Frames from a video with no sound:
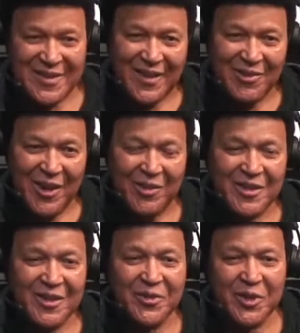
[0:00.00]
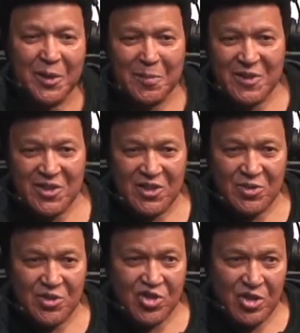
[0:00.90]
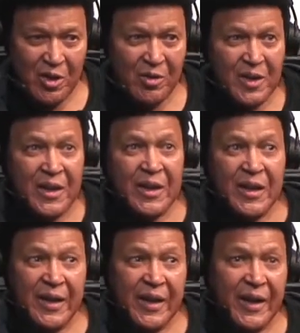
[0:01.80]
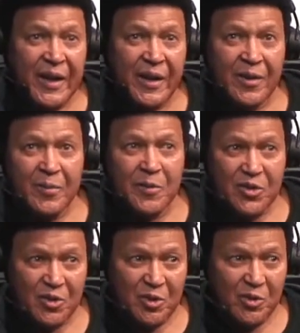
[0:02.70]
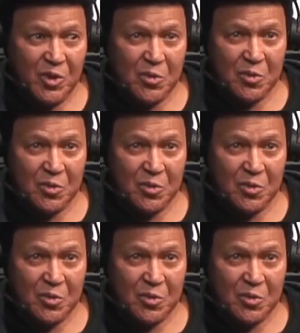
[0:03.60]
I went to the Philippines to do a show, and Miss Universe